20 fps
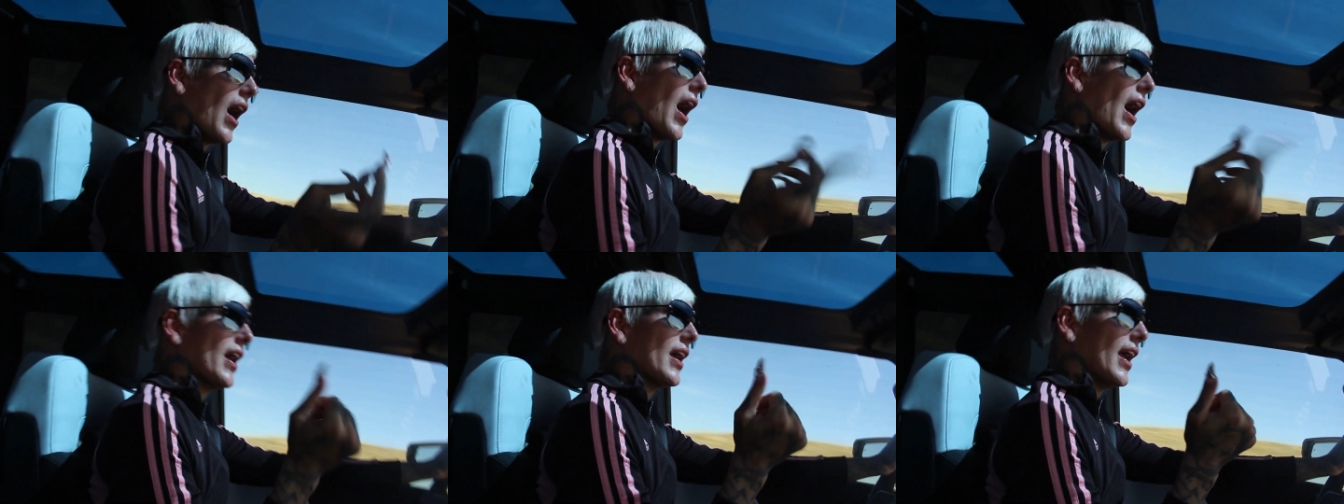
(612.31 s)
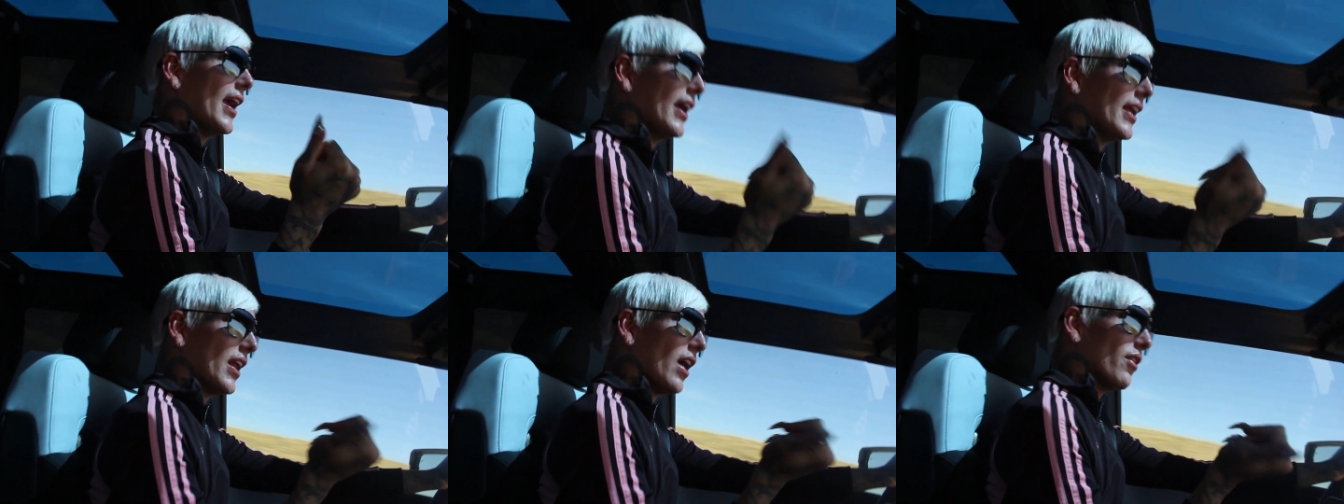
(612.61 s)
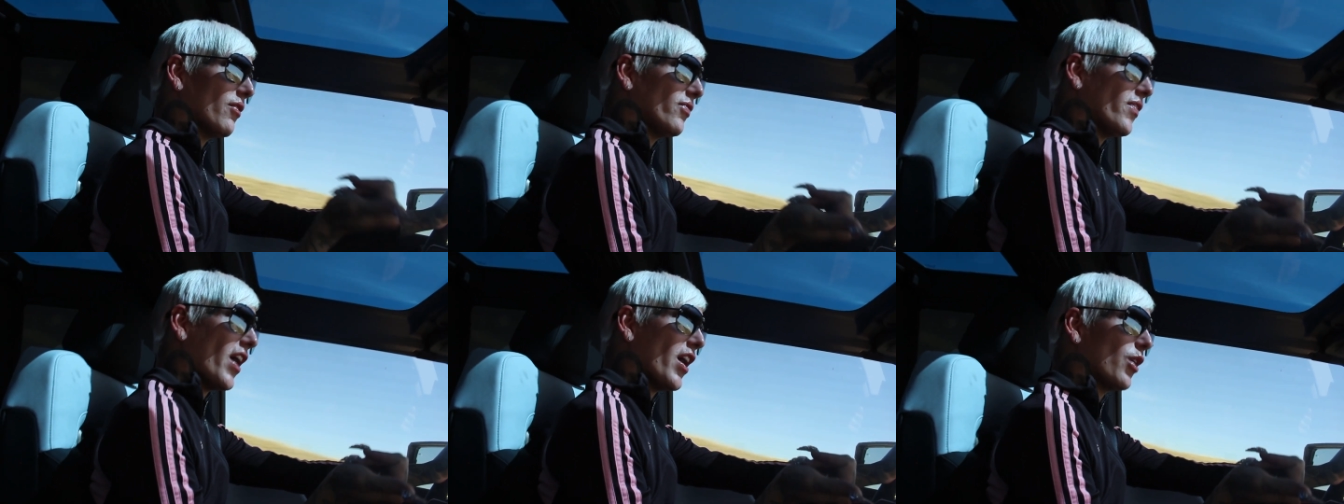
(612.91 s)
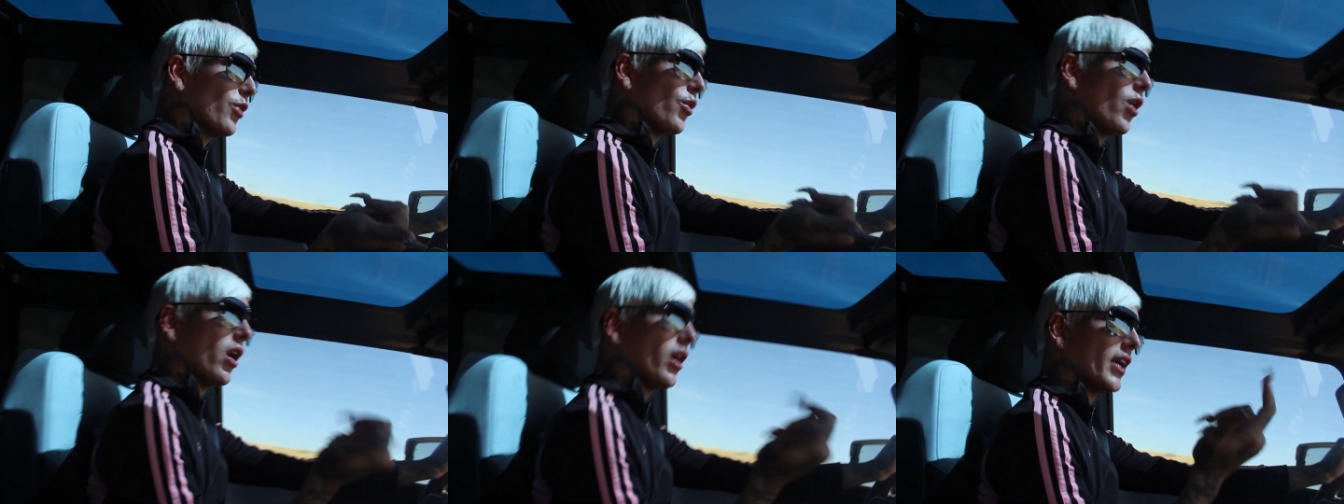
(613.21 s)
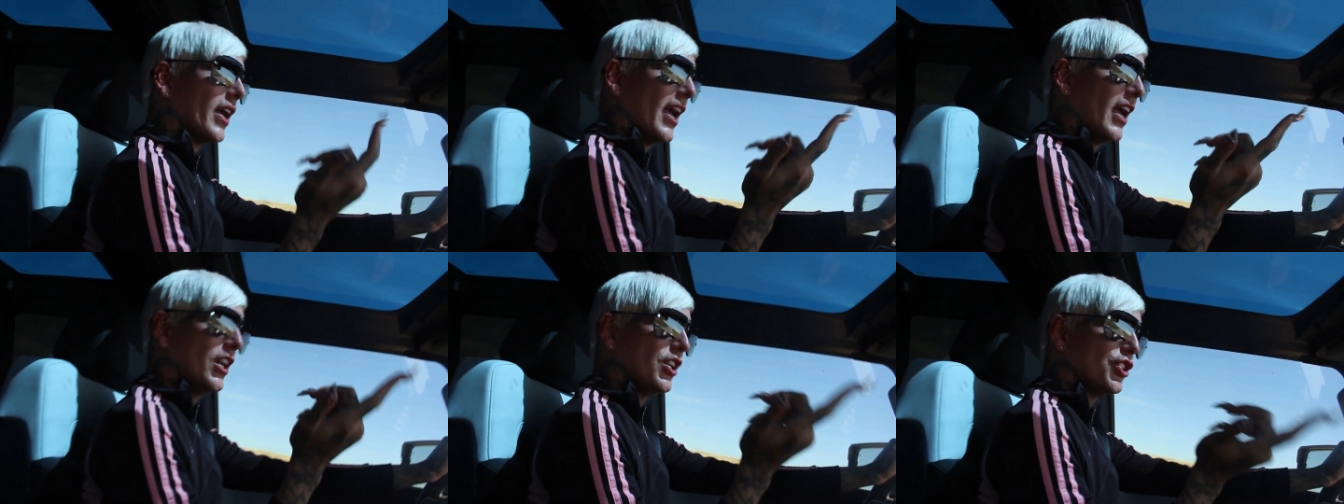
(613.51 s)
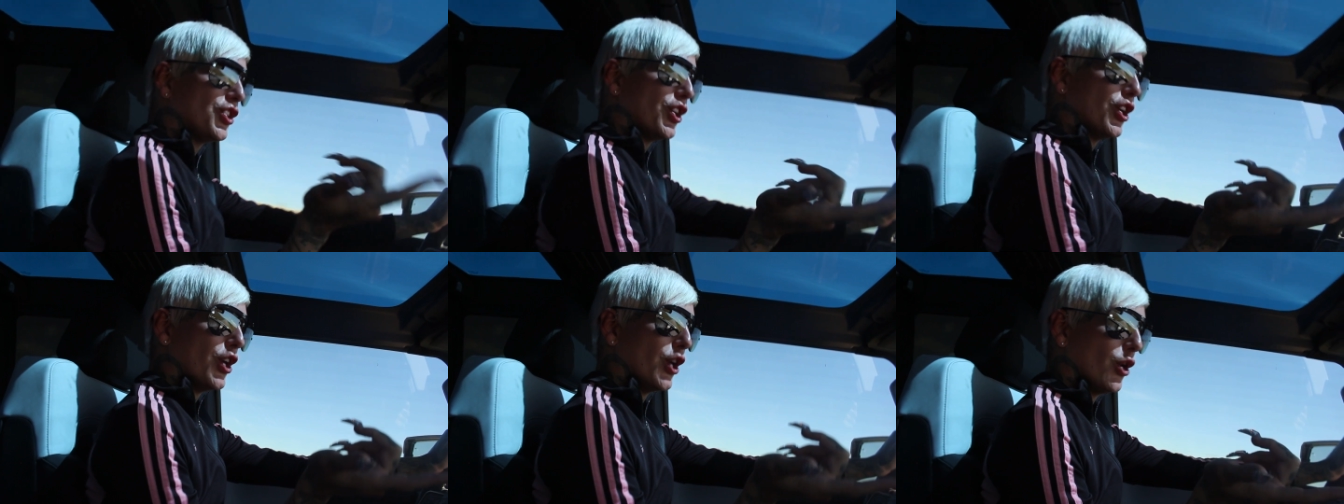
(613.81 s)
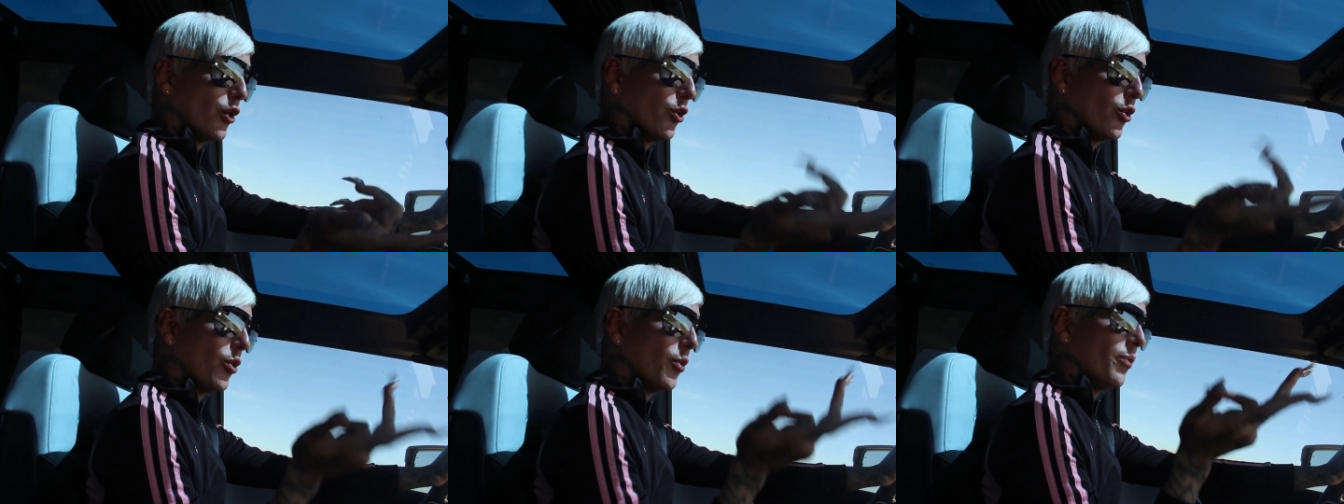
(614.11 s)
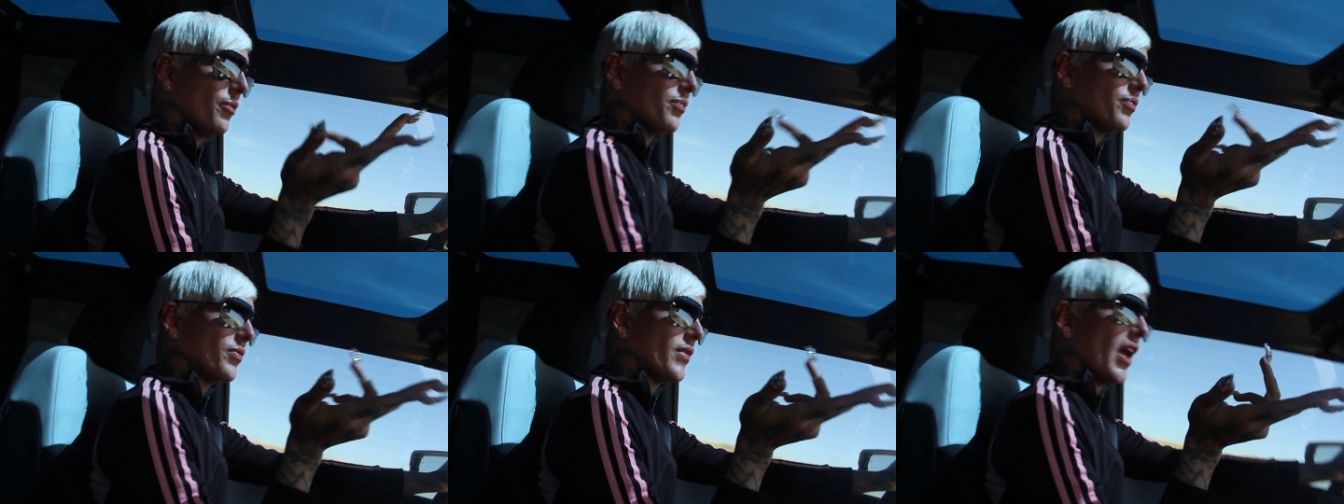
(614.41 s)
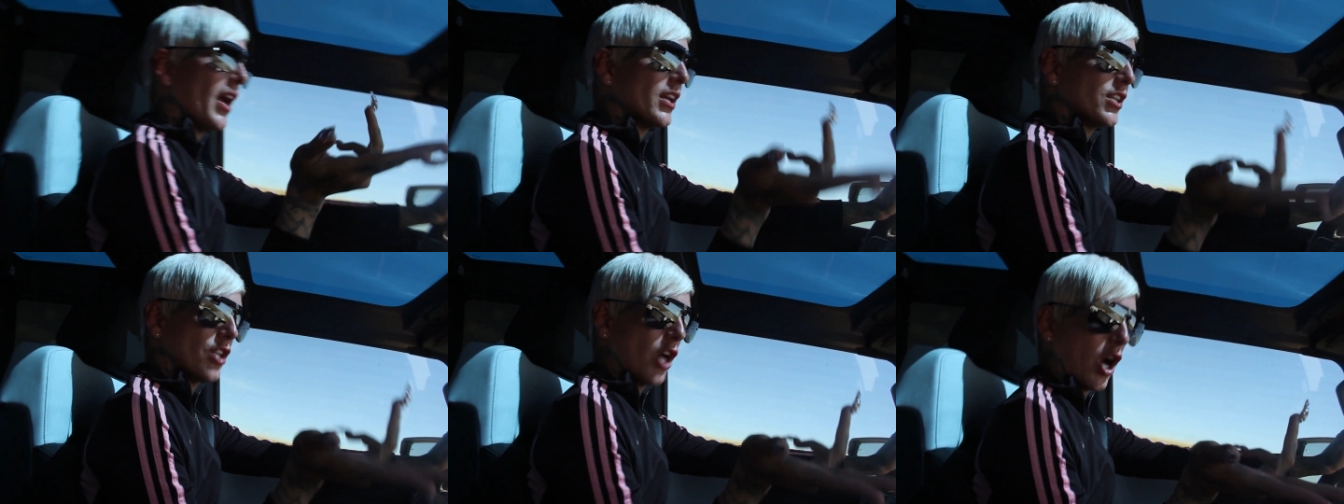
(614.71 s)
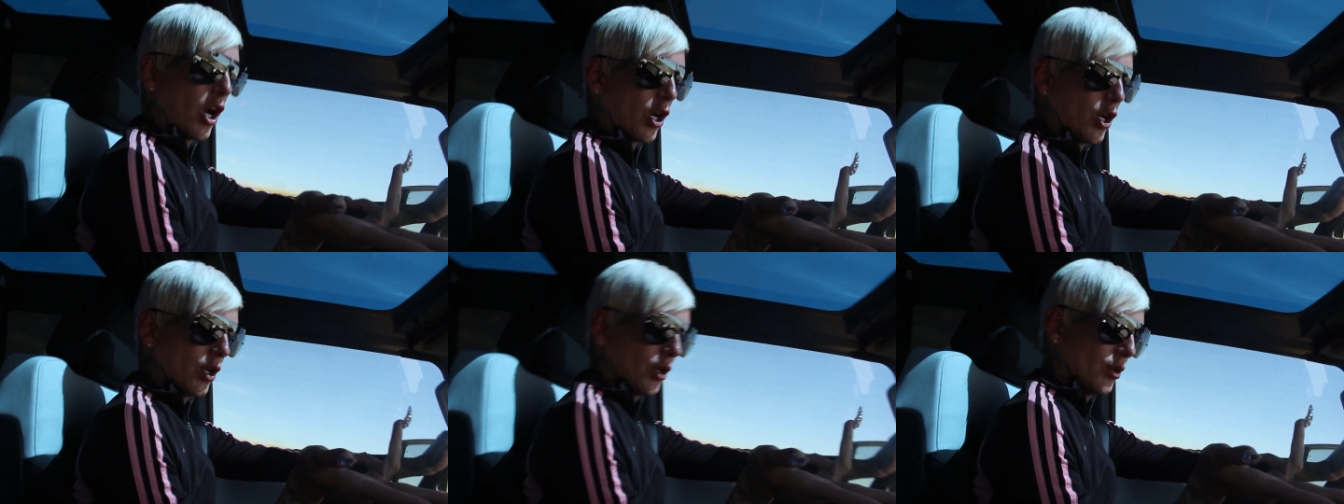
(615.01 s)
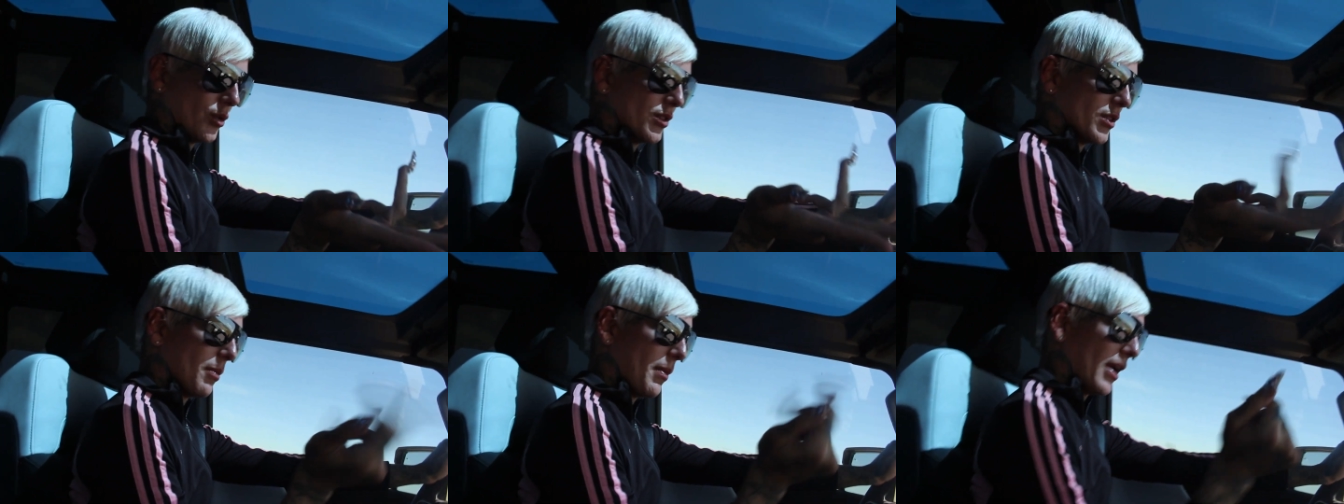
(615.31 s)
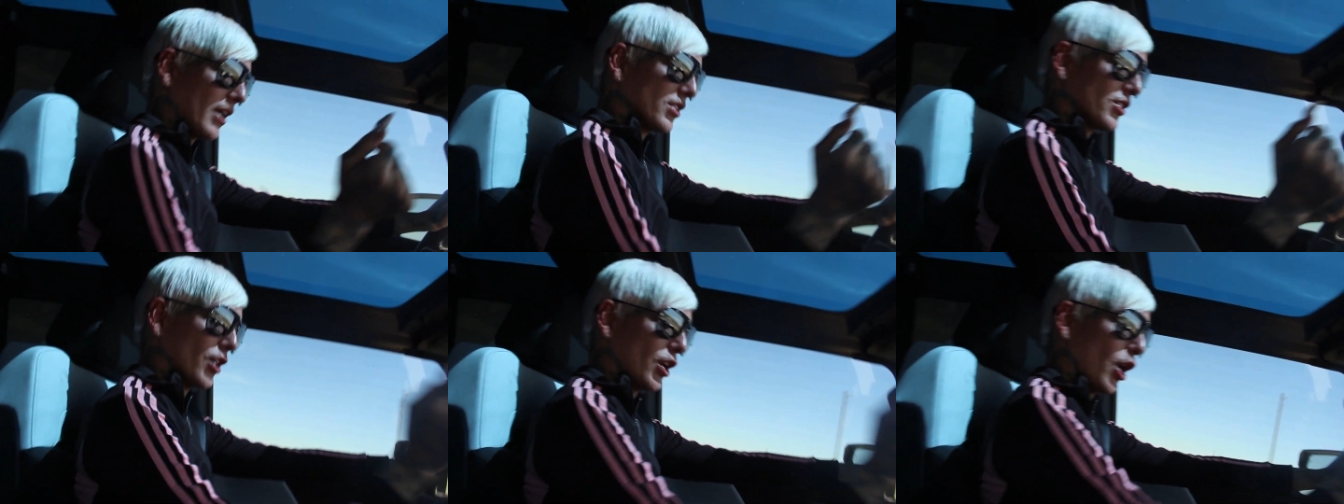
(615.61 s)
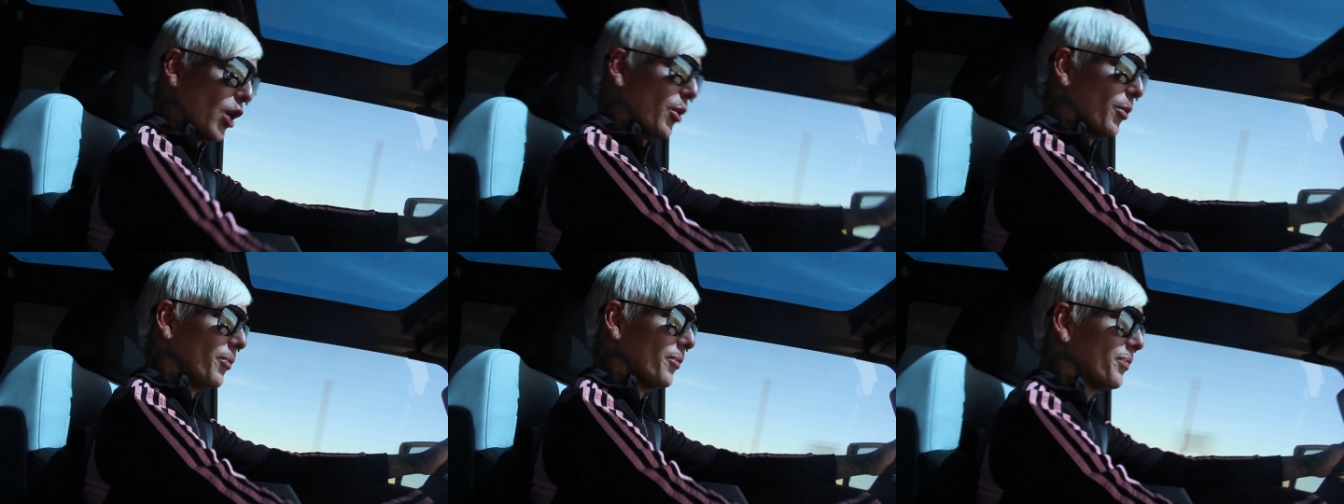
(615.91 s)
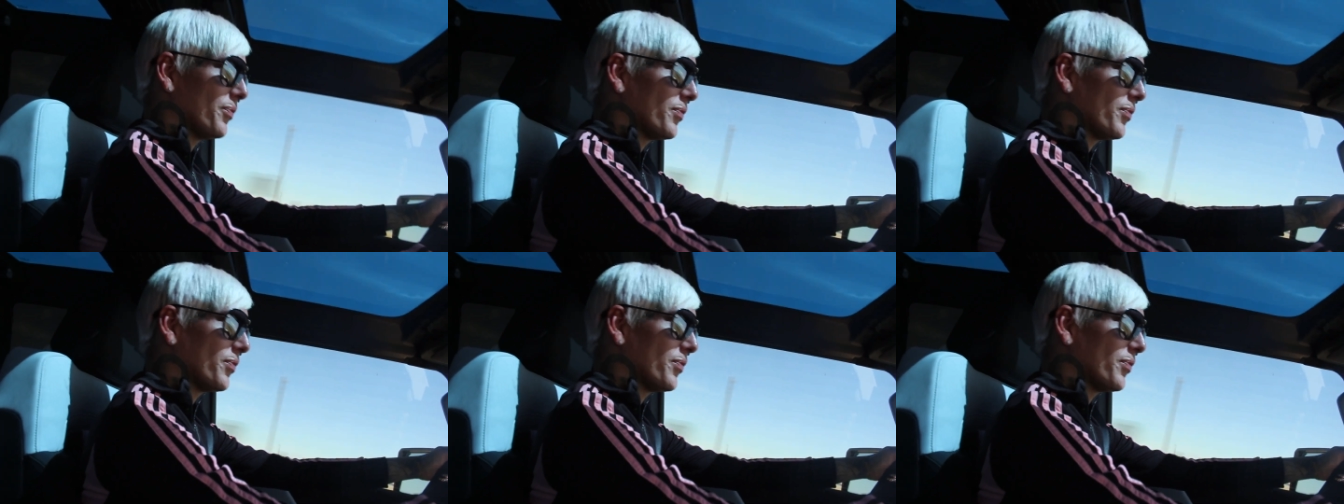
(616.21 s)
I ate at Fire Rock HQ and Tacos Mexico.